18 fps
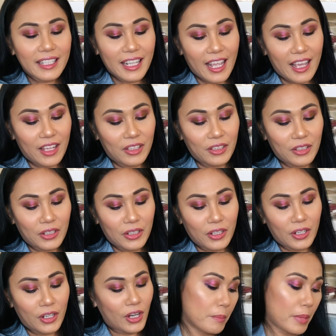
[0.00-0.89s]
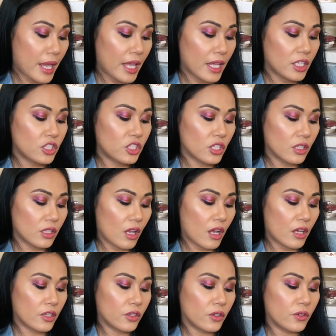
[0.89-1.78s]
Geller Baked
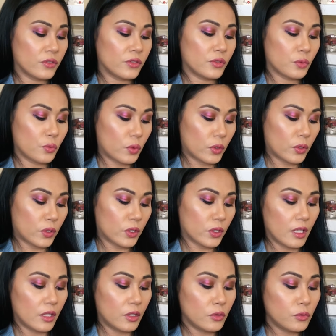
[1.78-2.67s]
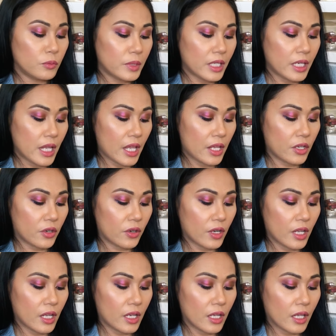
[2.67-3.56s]
Gelato Swirl Illuminator
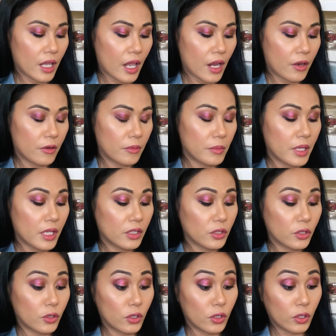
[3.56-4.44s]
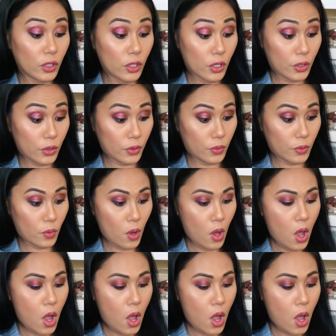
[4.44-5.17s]
in Caramel Glow.